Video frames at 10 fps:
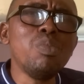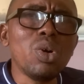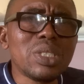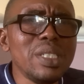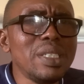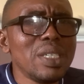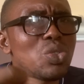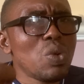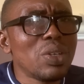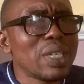But in this
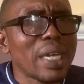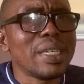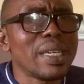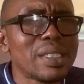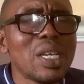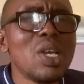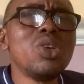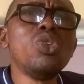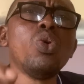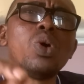wilderness,
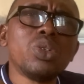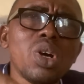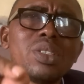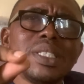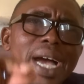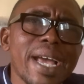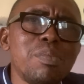you will not die